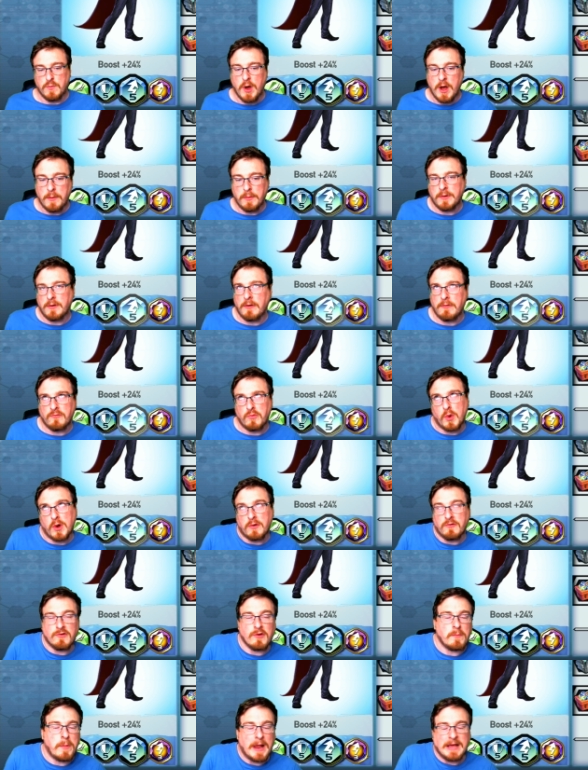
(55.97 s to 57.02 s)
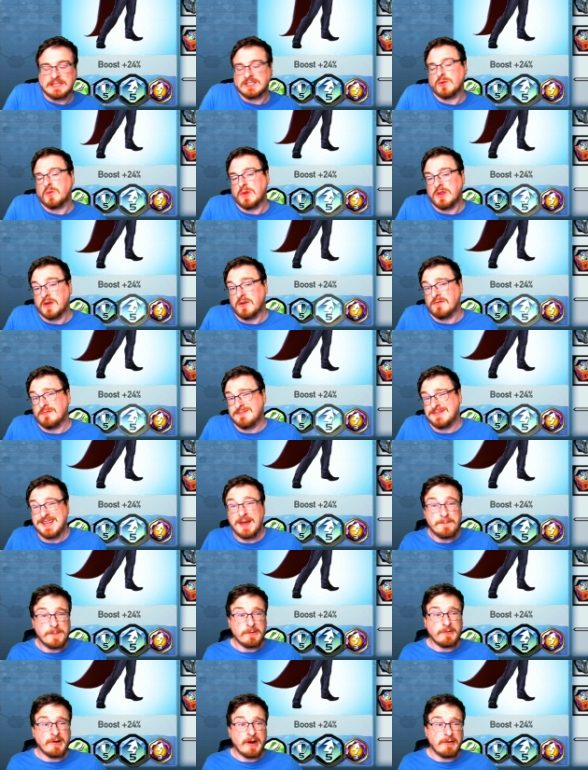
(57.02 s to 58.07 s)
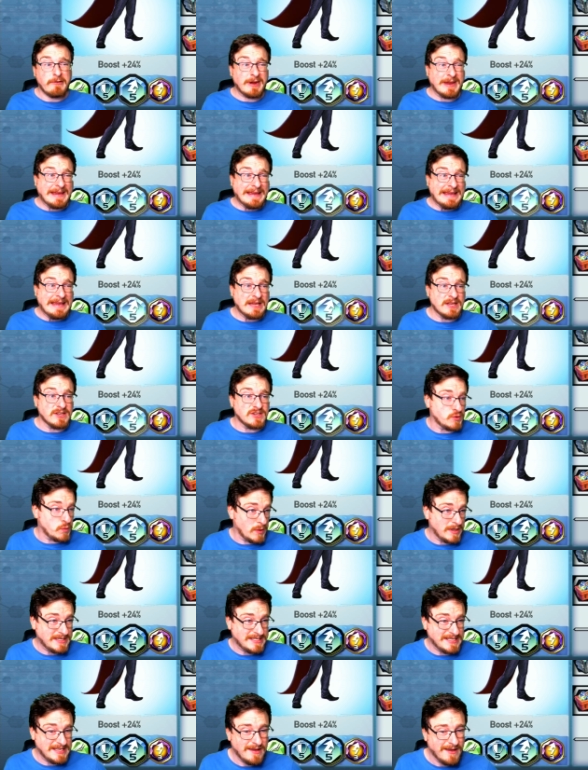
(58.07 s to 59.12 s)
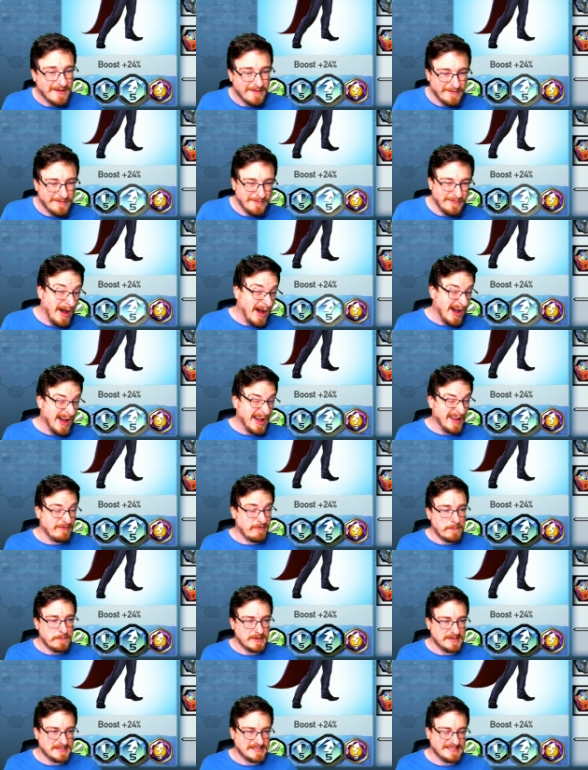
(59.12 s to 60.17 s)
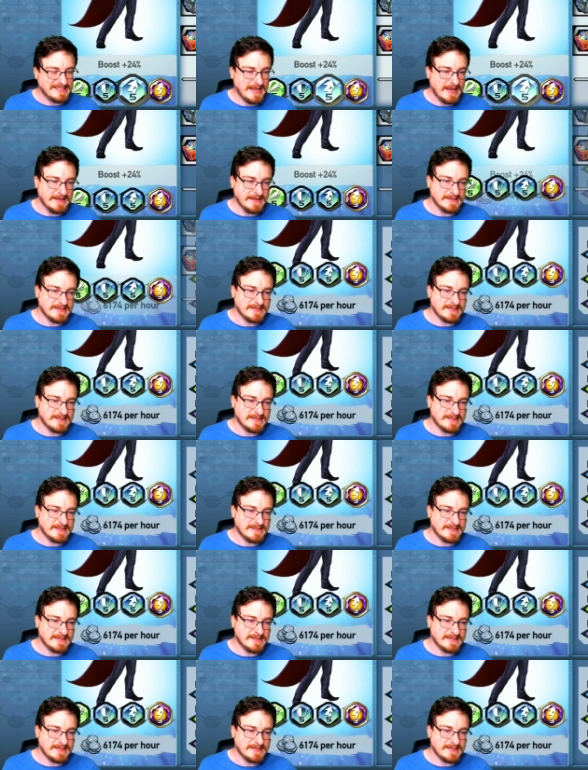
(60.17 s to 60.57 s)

Why would I want to replace it with a temporary 25%?